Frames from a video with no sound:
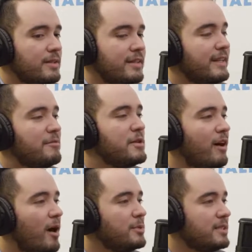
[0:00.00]
didn't give me the
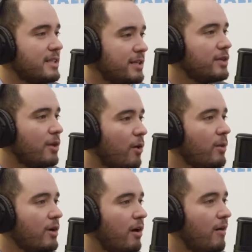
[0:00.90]
option. It's like, you're
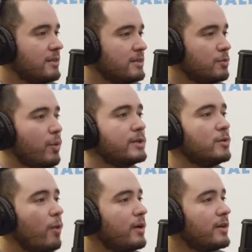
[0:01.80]
going to college. Yeah. It's
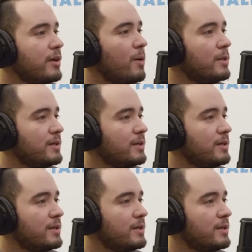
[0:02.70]
which one you're going to.